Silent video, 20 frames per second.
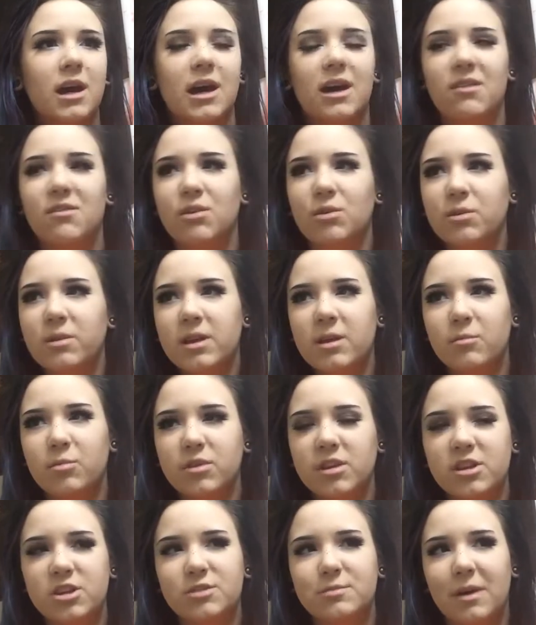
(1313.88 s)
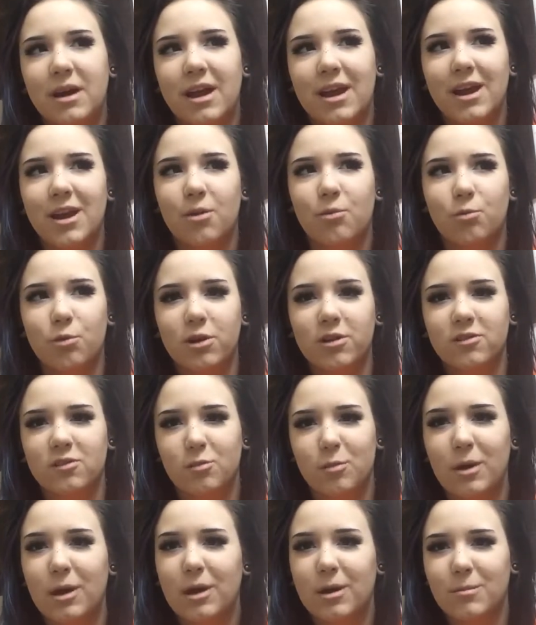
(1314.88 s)
I've only bleached my hair once,
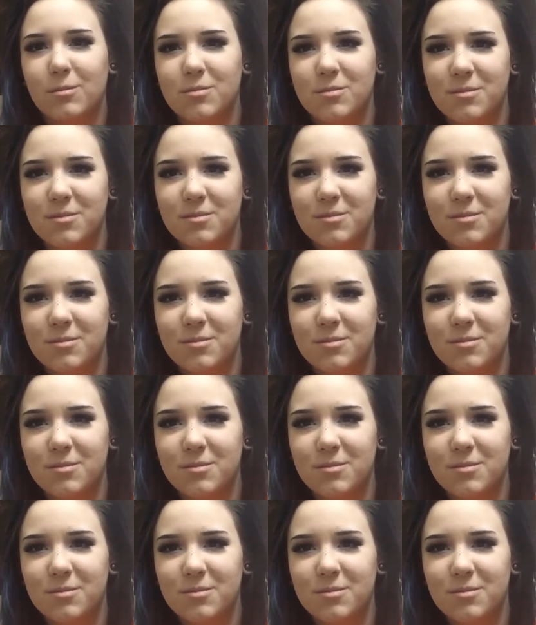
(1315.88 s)
babe.